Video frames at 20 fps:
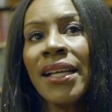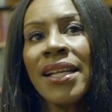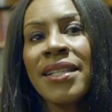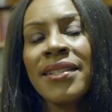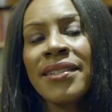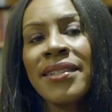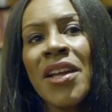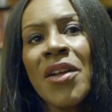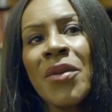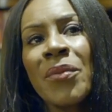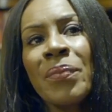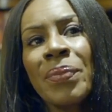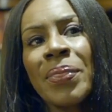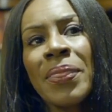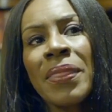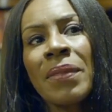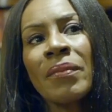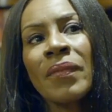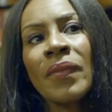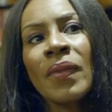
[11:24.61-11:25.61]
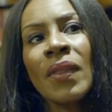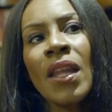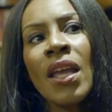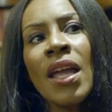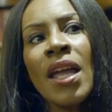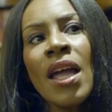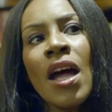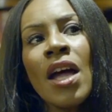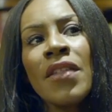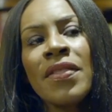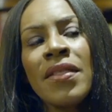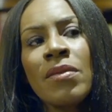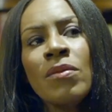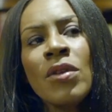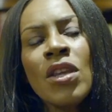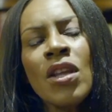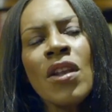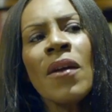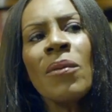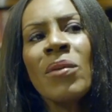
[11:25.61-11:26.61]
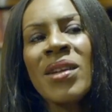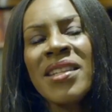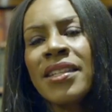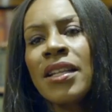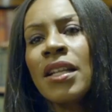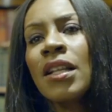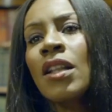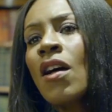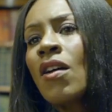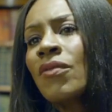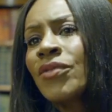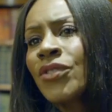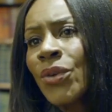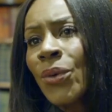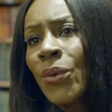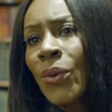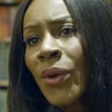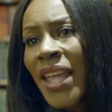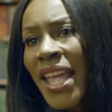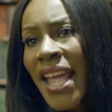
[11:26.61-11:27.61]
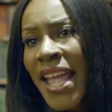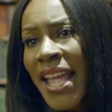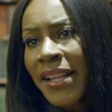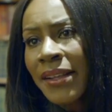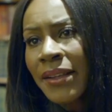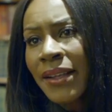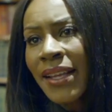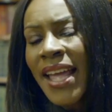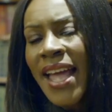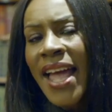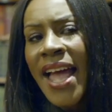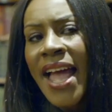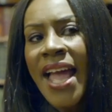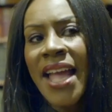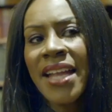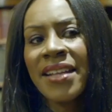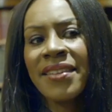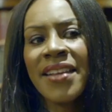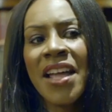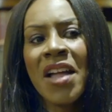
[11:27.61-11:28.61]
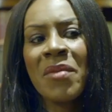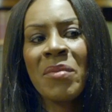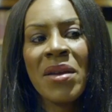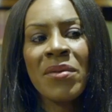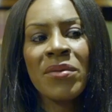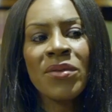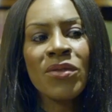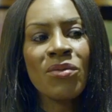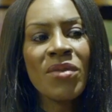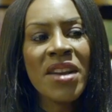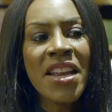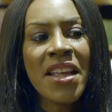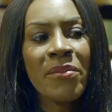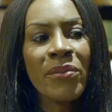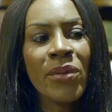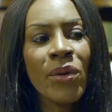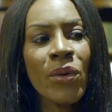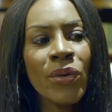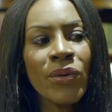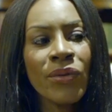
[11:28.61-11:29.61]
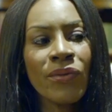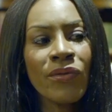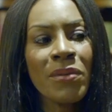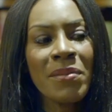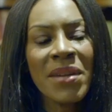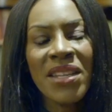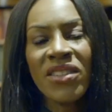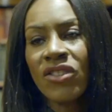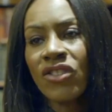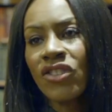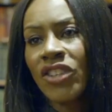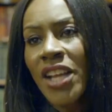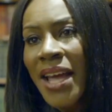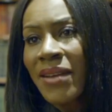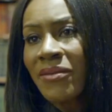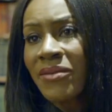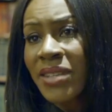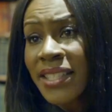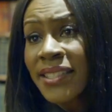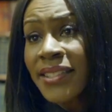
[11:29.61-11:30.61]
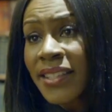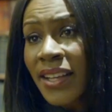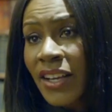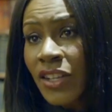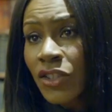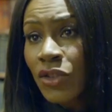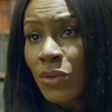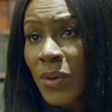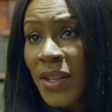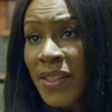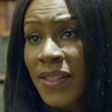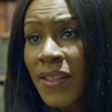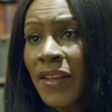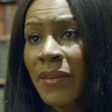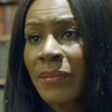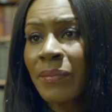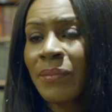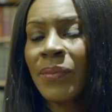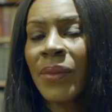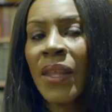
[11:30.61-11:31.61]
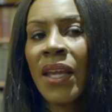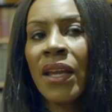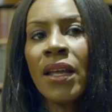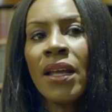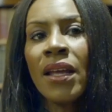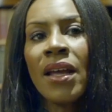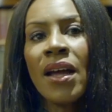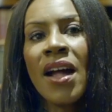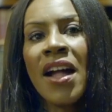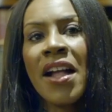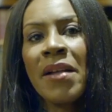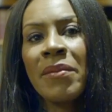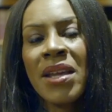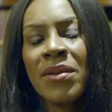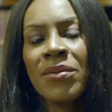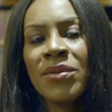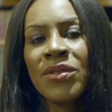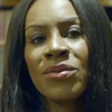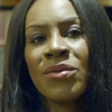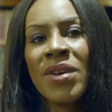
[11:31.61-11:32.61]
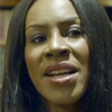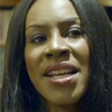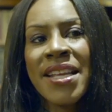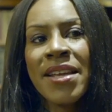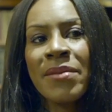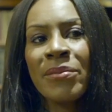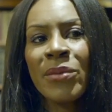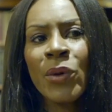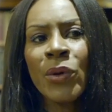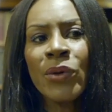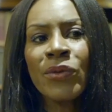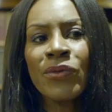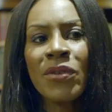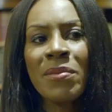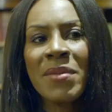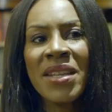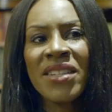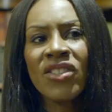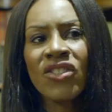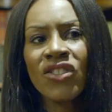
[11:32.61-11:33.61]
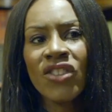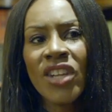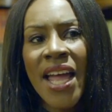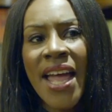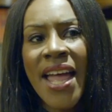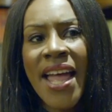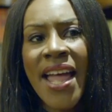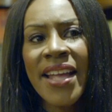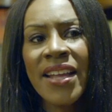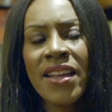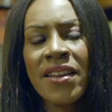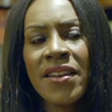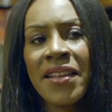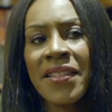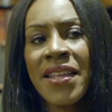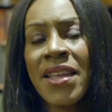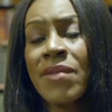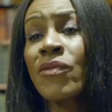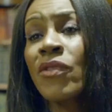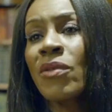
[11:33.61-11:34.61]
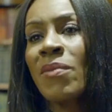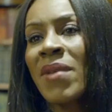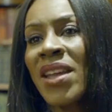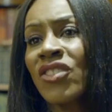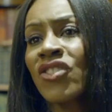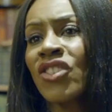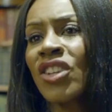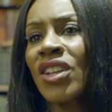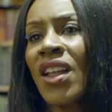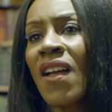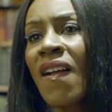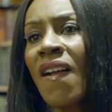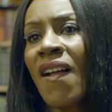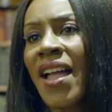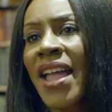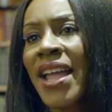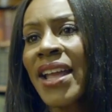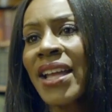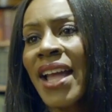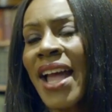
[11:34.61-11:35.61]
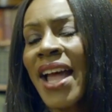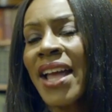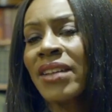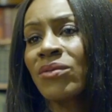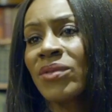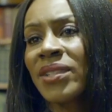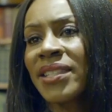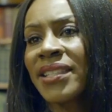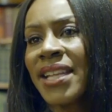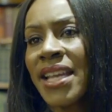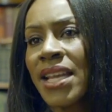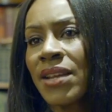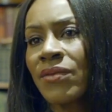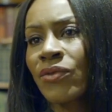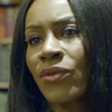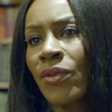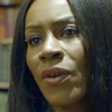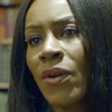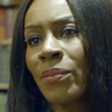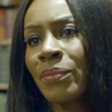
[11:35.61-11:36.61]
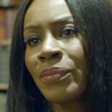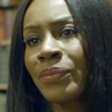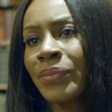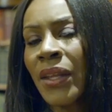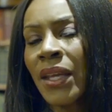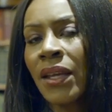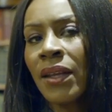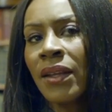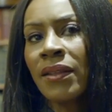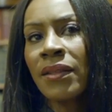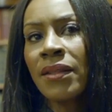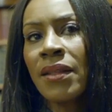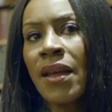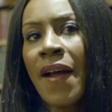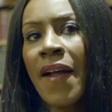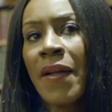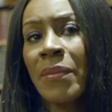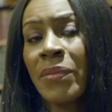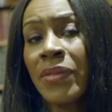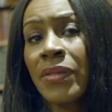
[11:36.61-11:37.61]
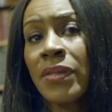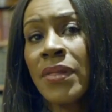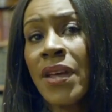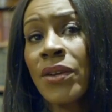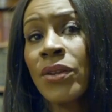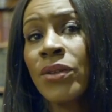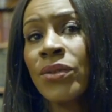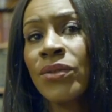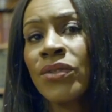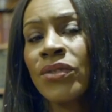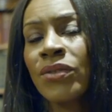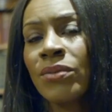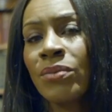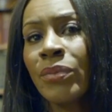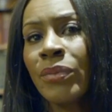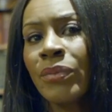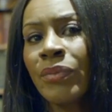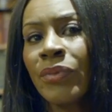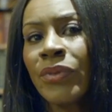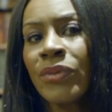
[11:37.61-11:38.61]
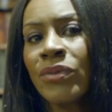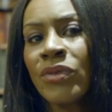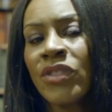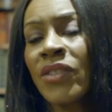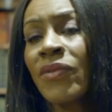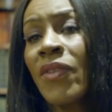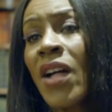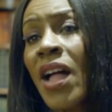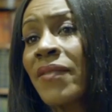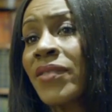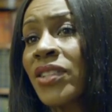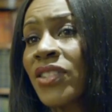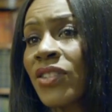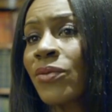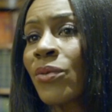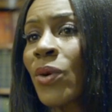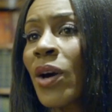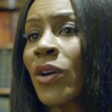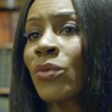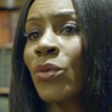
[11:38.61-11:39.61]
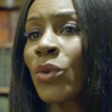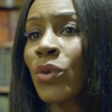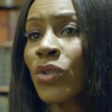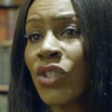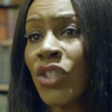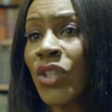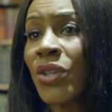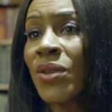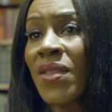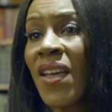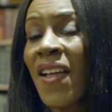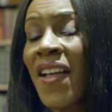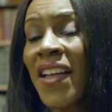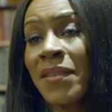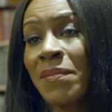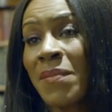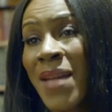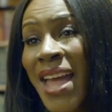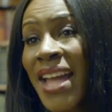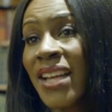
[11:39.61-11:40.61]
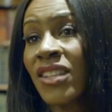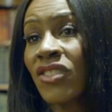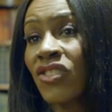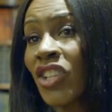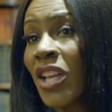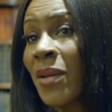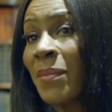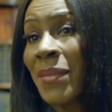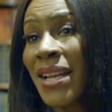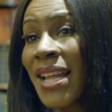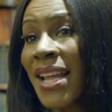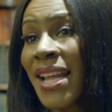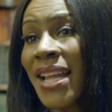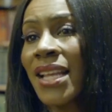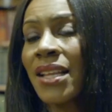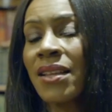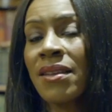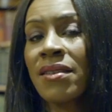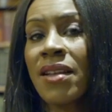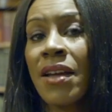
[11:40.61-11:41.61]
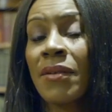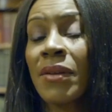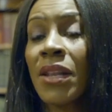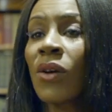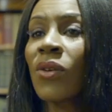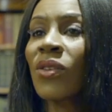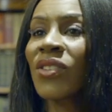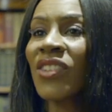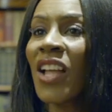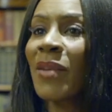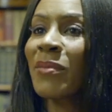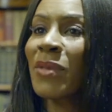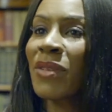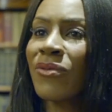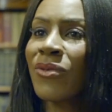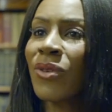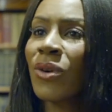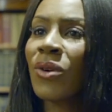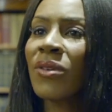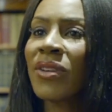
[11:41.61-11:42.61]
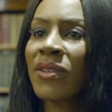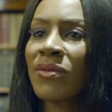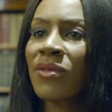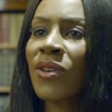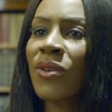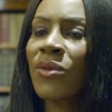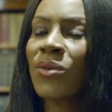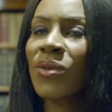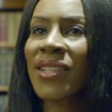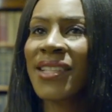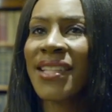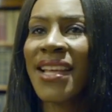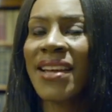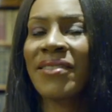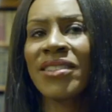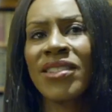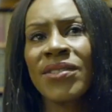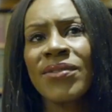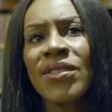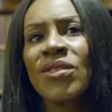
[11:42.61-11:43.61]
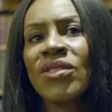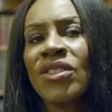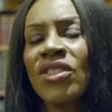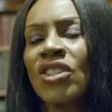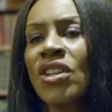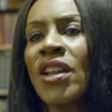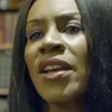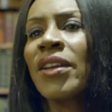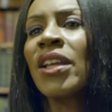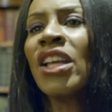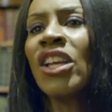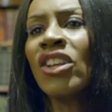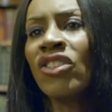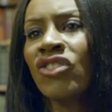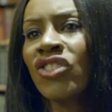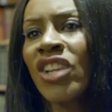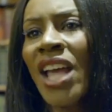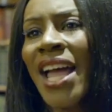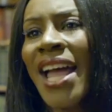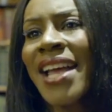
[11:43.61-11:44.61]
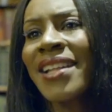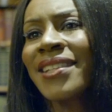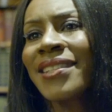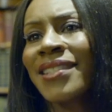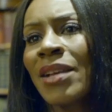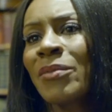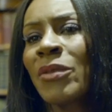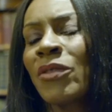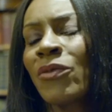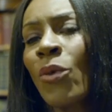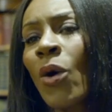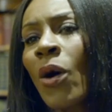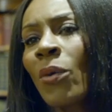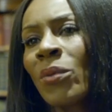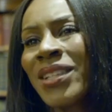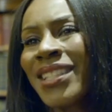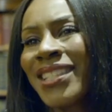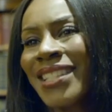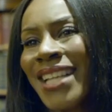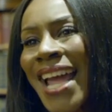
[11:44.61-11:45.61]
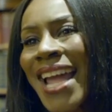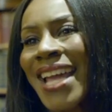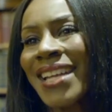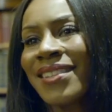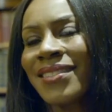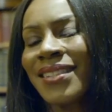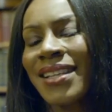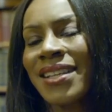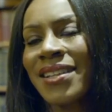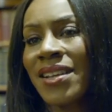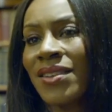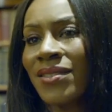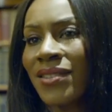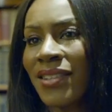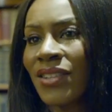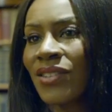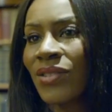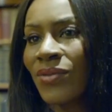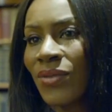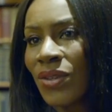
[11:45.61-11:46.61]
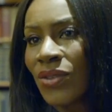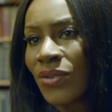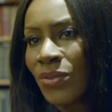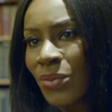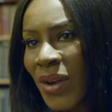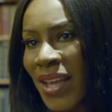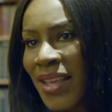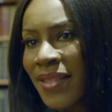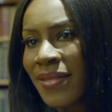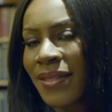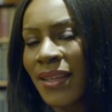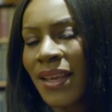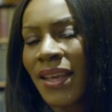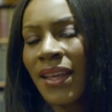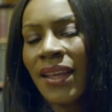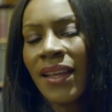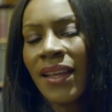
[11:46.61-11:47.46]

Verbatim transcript: And so mm, you know, we did a lot of talking, and um, it was really important for me to share research with them. Um, it was really important for me to share, you know, the information that I had received from um, those survivors of World War II that I'd met in Germany, you know, a long time before, and recorded their mm-hmm. interviews, and you know, shared some of what was said in those interviews with.